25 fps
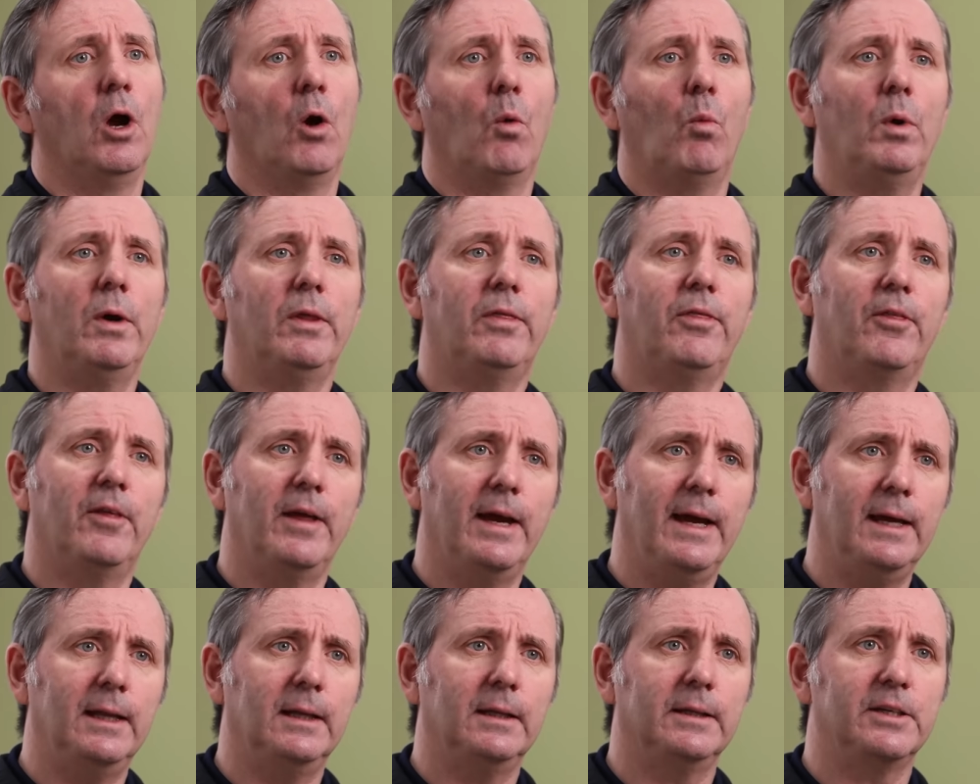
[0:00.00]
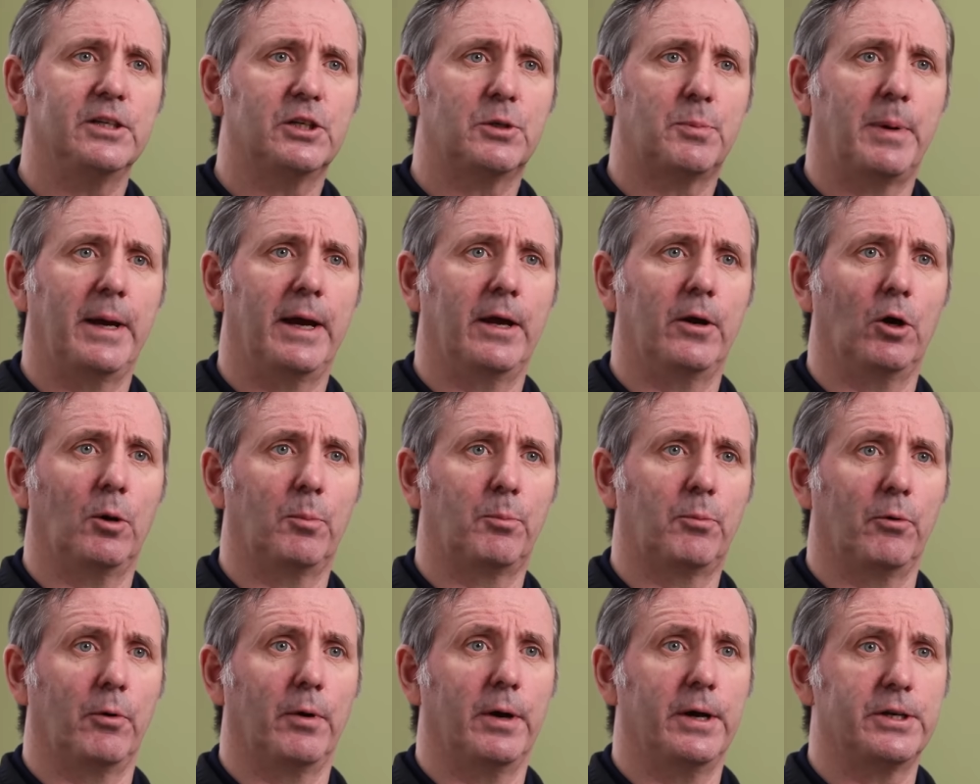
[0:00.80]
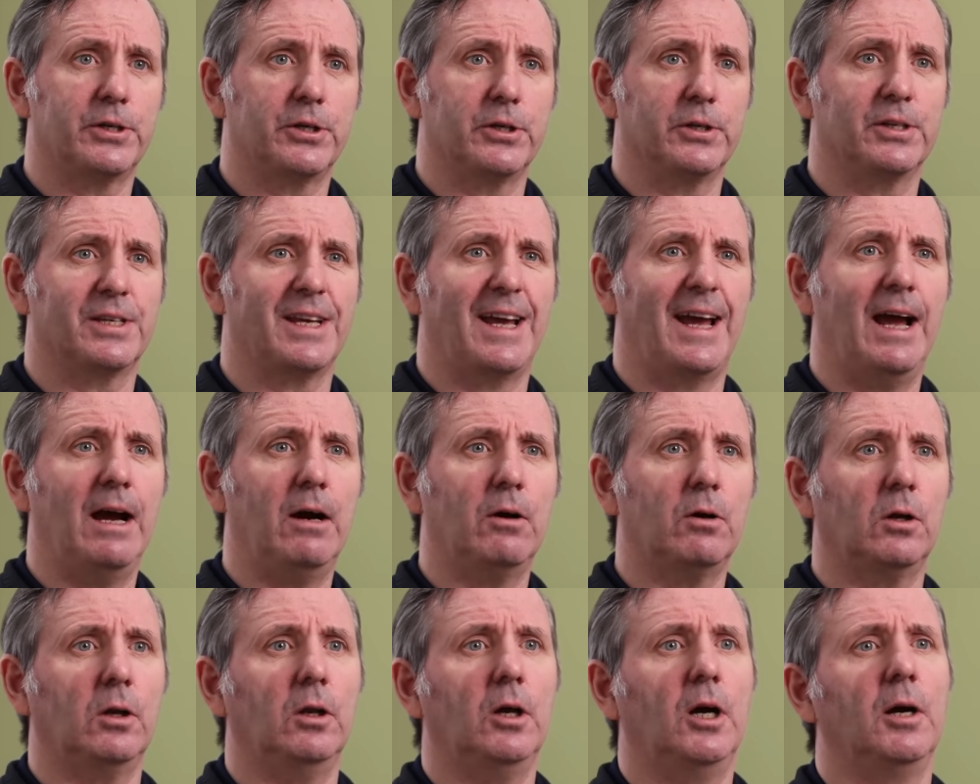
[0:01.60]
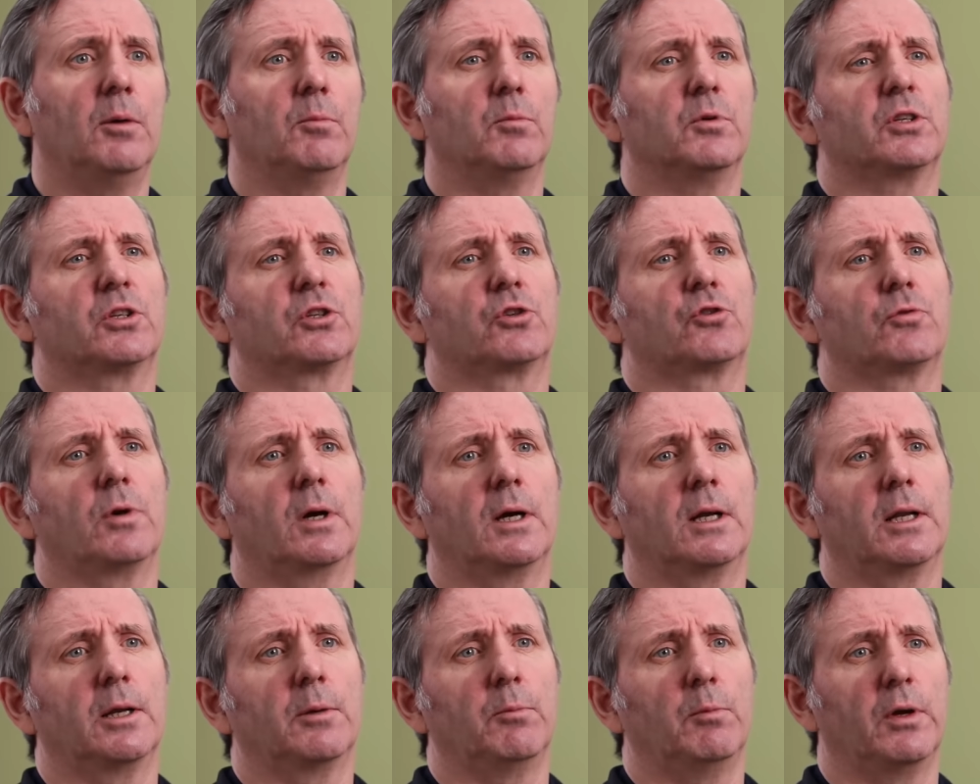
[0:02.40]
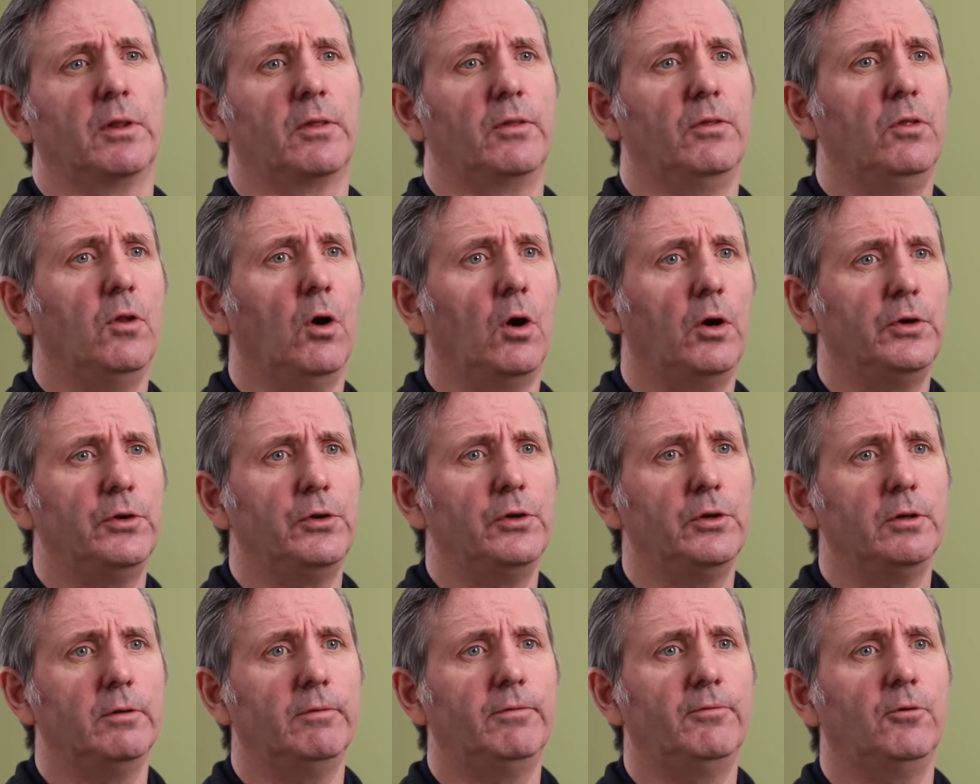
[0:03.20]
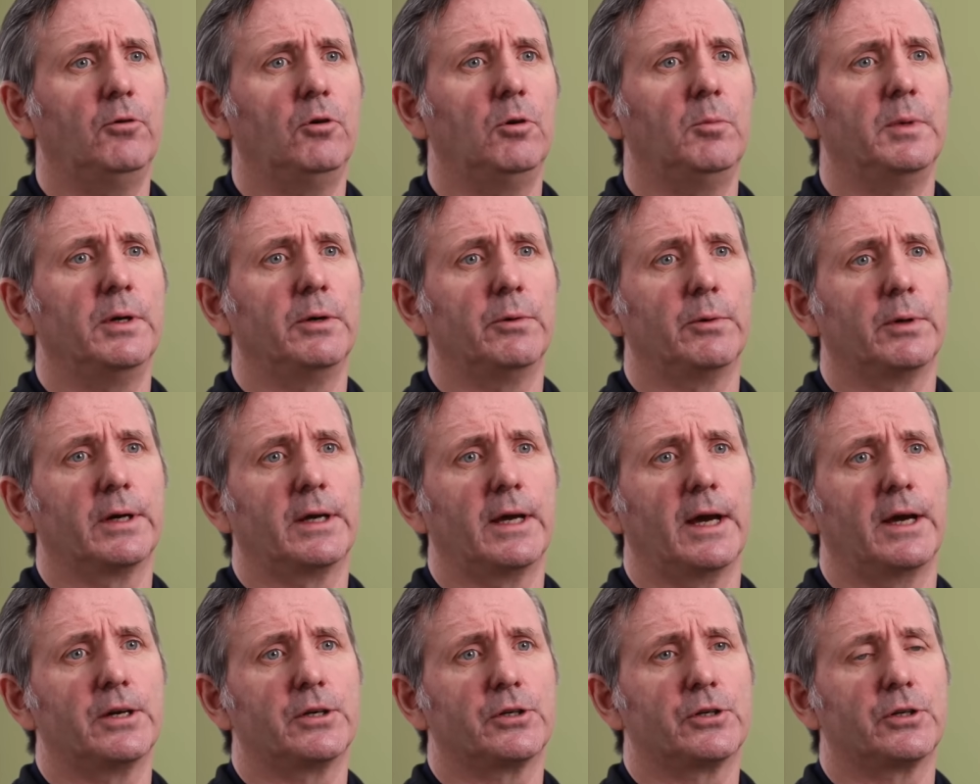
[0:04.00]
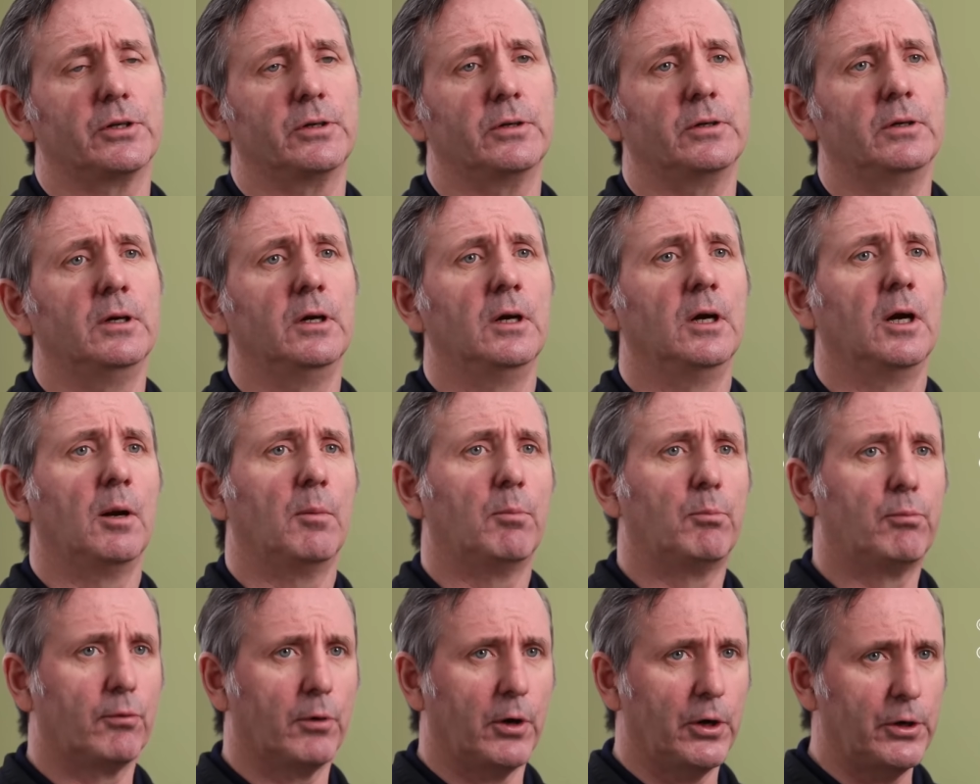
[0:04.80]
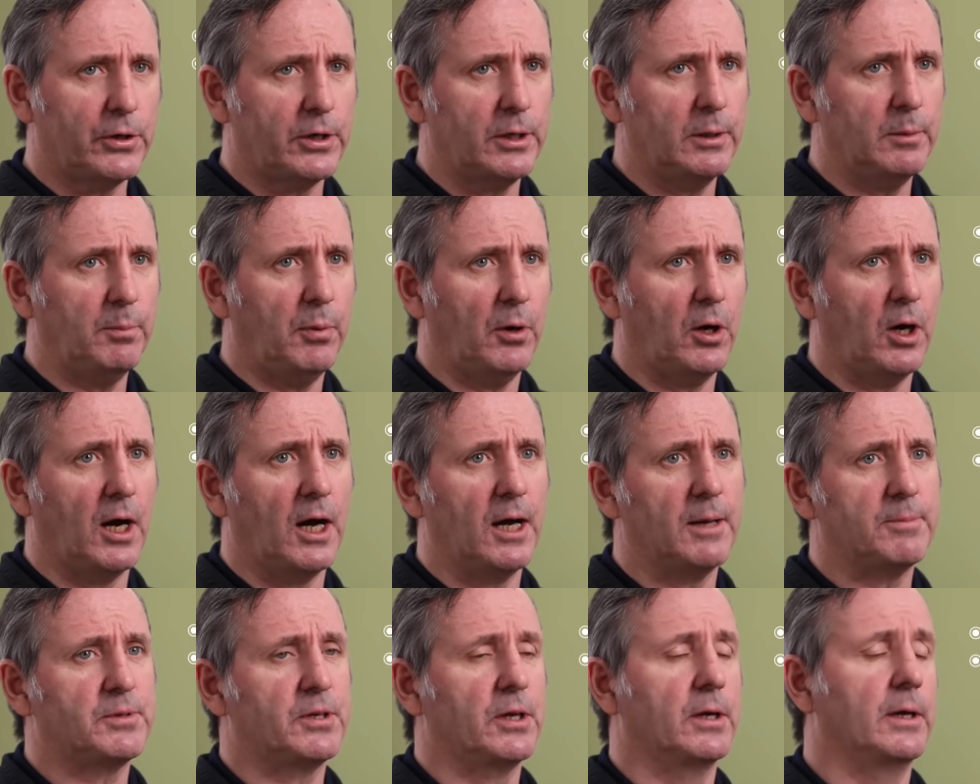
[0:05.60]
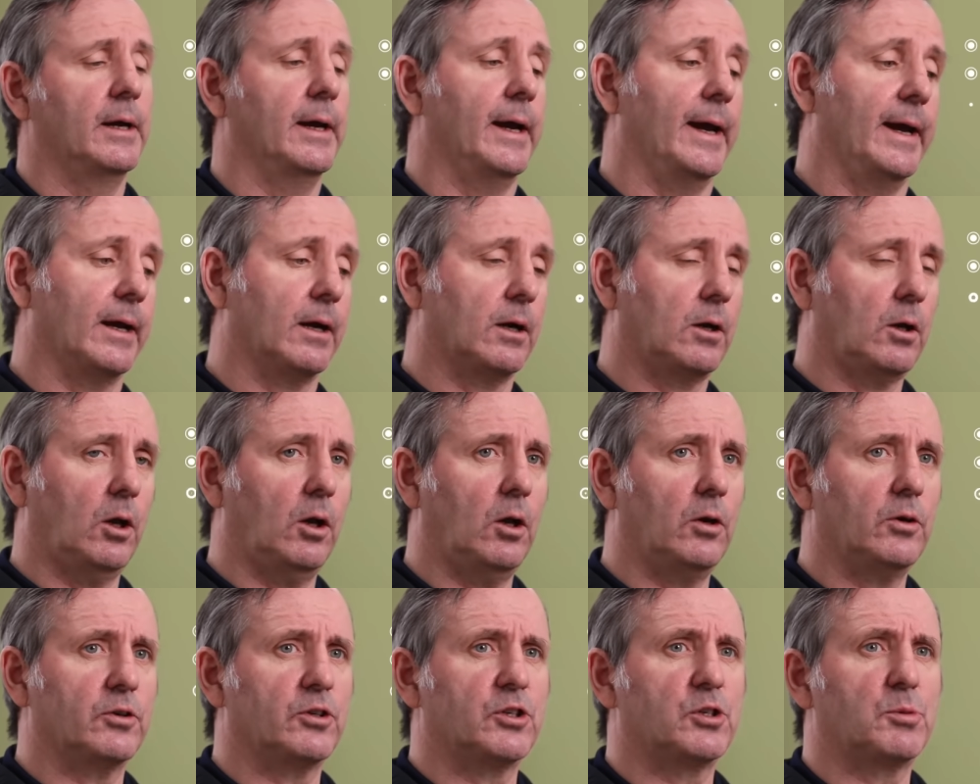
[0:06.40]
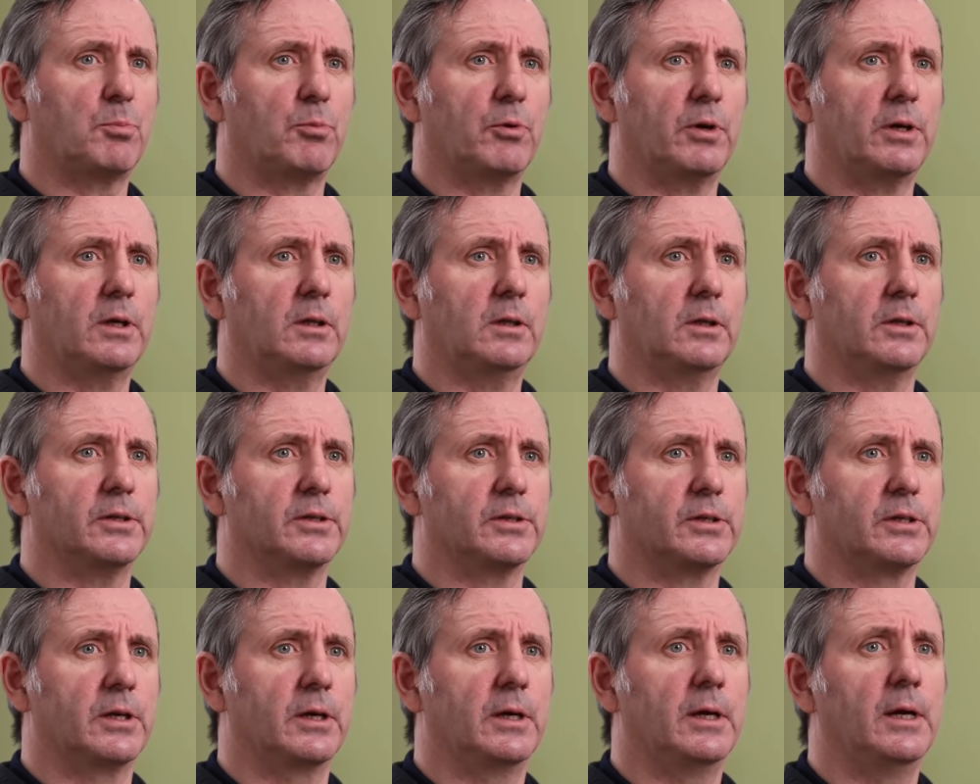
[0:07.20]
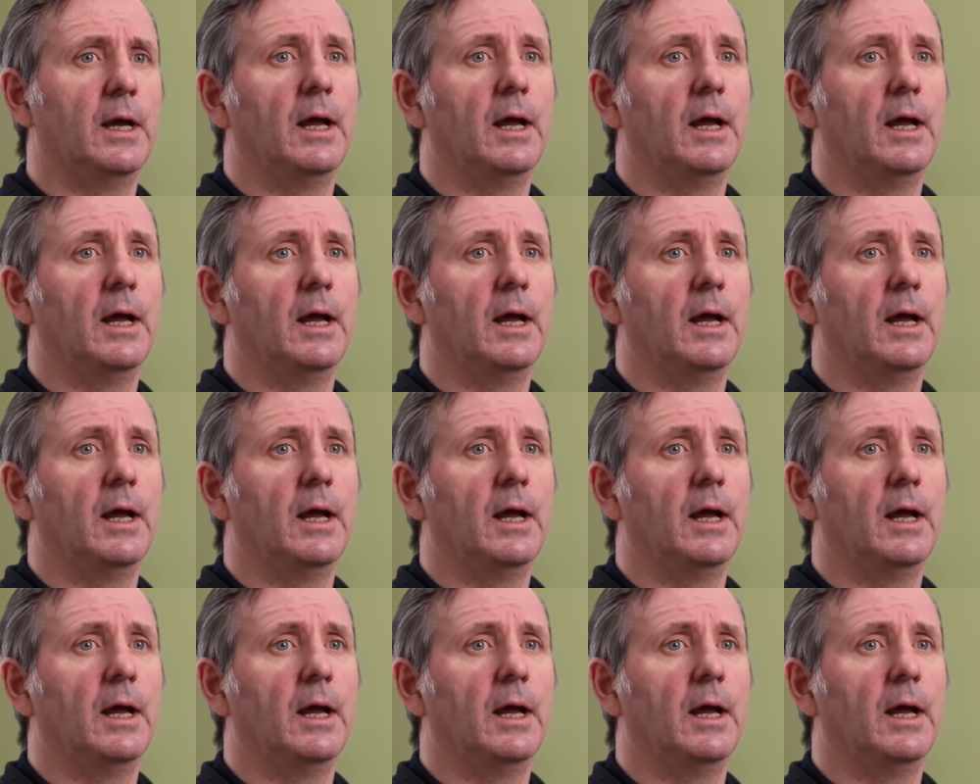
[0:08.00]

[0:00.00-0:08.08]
With their leach pad operations, our client was struggling with non uniform irrigation, broken pipes, and clogged sprinklers.